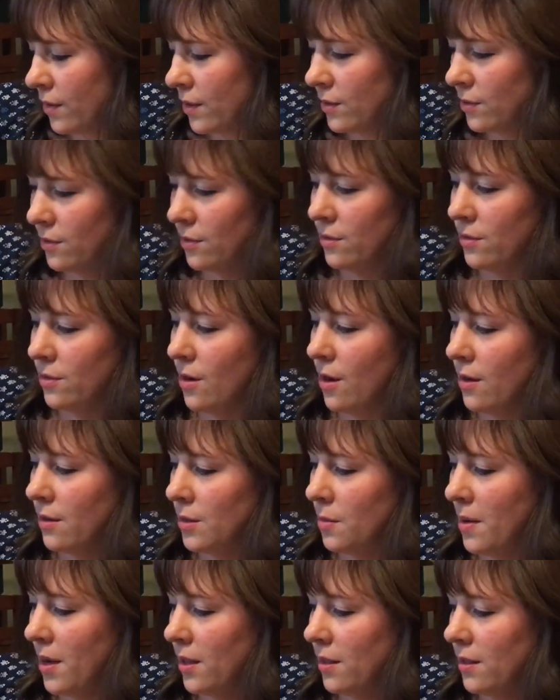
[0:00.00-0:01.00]
This just
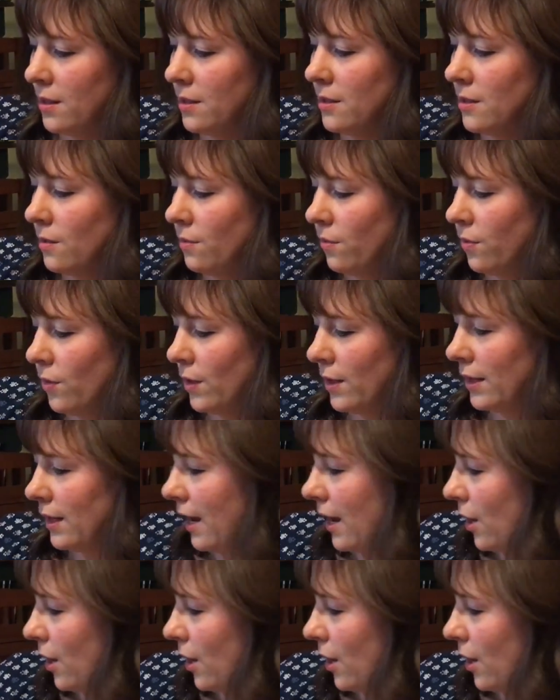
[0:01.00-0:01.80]
talks about the different